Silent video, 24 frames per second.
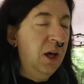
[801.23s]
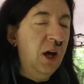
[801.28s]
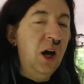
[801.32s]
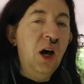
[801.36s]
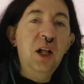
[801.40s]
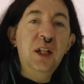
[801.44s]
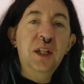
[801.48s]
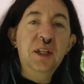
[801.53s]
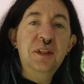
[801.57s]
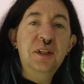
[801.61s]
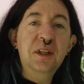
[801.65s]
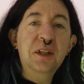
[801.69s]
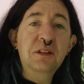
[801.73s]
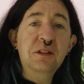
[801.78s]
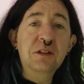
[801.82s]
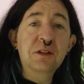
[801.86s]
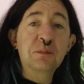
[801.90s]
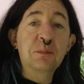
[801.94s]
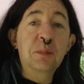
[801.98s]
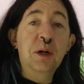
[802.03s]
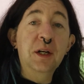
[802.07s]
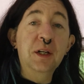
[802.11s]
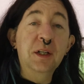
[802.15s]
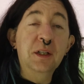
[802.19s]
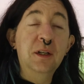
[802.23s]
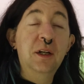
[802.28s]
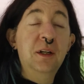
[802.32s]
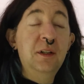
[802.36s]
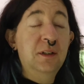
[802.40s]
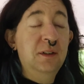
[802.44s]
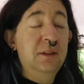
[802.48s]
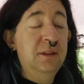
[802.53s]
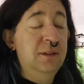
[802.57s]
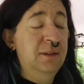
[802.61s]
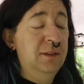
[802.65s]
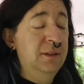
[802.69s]
All it takes is money.
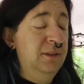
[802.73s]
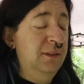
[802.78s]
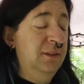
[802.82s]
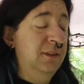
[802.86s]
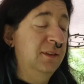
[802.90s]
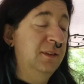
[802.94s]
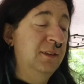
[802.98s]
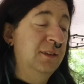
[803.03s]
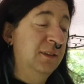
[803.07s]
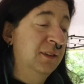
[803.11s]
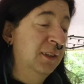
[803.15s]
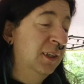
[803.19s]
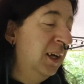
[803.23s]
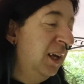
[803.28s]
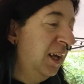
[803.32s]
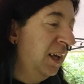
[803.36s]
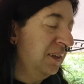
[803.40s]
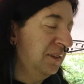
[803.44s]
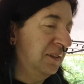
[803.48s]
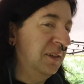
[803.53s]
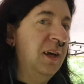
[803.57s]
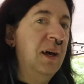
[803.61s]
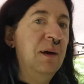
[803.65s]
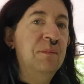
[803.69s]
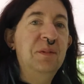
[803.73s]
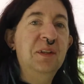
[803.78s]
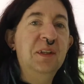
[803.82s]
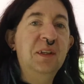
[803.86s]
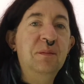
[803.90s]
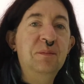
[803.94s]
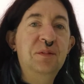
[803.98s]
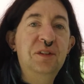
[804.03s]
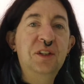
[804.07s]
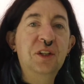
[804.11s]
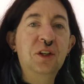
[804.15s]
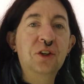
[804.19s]
Something
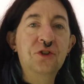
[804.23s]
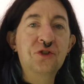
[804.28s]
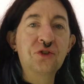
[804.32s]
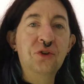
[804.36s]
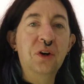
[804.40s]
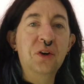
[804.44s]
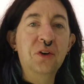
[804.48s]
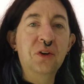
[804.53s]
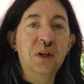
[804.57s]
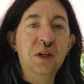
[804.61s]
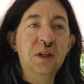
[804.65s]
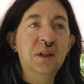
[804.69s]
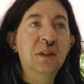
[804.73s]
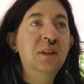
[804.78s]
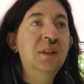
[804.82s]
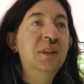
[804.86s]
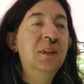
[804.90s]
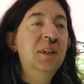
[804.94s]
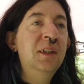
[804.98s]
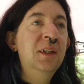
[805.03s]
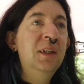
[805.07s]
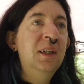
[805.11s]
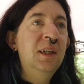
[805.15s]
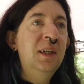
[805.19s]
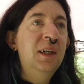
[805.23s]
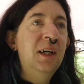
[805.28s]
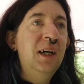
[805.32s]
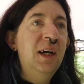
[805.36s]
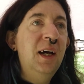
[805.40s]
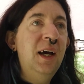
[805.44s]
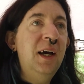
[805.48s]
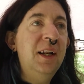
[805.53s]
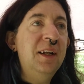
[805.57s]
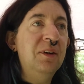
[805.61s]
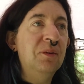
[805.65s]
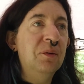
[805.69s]
I'm still short on.
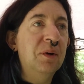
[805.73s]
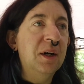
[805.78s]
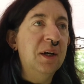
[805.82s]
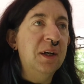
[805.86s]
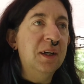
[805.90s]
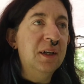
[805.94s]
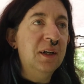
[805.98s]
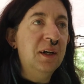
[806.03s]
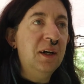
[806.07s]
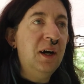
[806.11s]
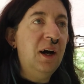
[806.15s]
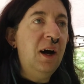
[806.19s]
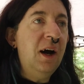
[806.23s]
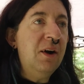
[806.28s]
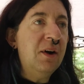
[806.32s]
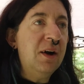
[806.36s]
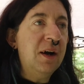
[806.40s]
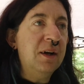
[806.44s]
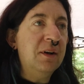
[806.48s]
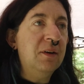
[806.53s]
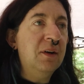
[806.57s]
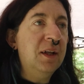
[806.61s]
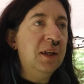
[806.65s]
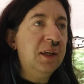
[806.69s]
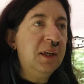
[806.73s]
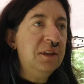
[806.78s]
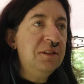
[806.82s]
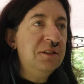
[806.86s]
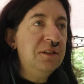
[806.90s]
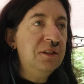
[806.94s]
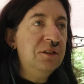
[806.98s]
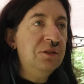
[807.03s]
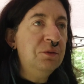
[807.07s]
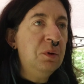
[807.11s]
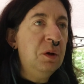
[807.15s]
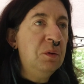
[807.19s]
Anyway, alright, well I guess
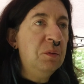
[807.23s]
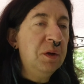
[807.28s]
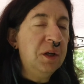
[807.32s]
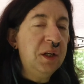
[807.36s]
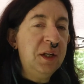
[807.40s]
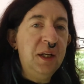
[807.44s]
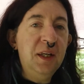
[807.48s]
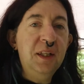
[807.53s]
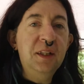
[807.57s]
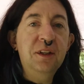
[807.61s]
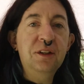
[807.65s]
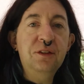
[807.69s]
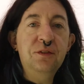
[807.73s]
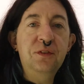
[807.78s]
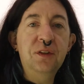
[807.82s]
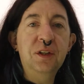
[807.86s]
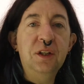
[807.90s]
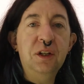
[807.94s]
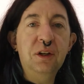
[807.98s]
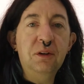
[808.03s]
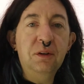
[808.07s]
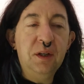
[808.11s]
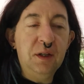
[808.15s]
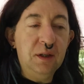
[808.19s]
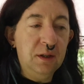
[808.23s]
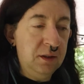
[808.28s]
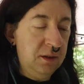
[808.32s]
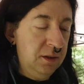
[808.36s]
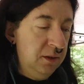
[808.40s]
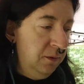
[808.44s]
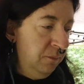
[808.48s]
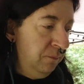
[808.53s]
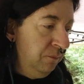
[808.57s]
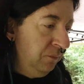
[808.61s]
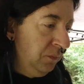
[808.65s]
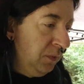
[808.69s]
this is where we're going to end this video here.
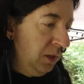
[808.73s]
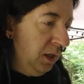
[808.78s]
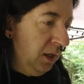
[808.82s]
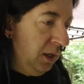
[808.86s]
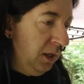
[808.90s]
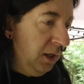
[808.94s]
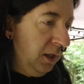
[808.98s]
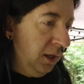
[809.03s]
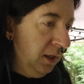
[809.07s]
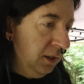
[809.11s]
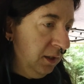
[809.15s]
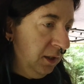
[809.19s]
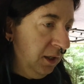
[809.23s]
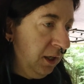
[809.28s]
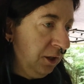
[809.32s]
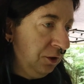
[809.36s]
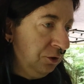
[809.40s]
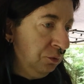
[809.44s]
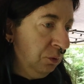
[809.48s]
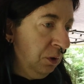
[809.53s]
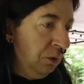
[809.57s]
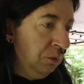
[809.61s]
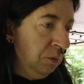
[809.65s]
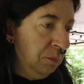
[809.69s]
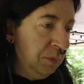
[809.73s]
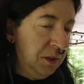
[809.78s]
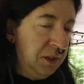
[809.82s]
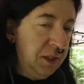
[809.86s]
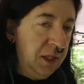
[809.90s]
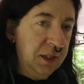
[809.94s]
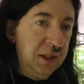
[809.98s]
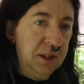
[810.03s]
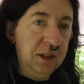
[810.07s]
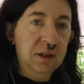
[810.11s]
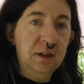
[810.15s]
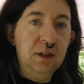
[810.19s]
The next one we'll be
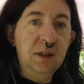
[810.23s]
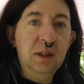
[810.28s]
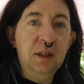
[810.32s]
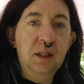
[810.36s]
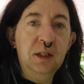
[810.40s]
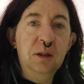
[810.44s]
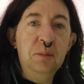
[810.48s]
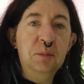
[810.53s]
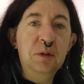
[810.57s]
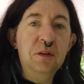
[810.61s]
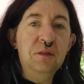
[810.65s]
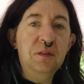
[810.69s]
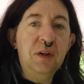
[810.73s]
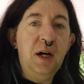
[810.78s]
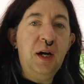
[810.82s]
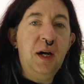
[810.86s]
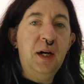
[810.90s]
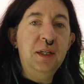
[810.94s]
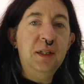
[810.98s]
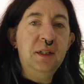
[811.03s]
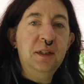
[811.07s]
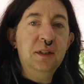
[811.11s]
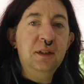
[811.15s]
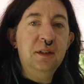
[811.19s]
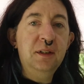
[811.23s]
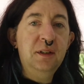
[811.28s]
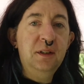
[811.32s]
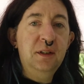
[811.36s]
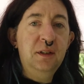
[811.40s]
taking a little bit of a hike.